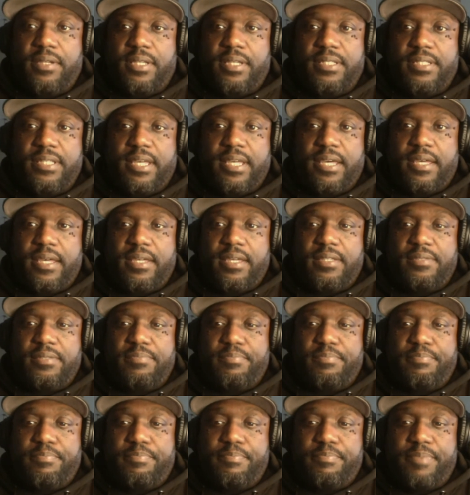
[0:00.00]
his
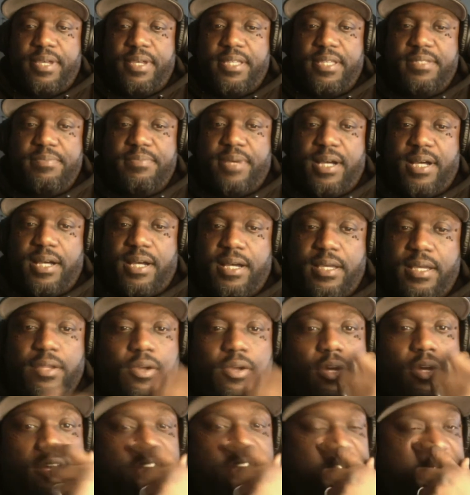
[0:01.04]
behind
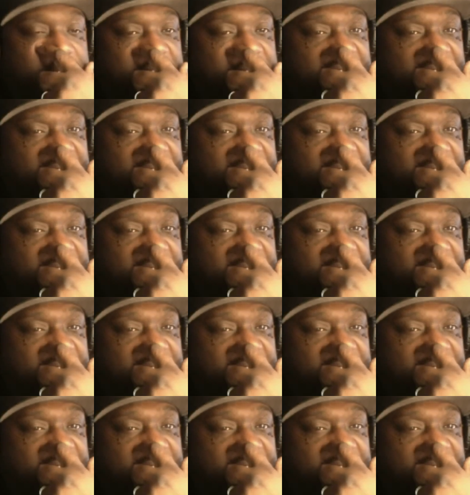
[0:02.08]
off.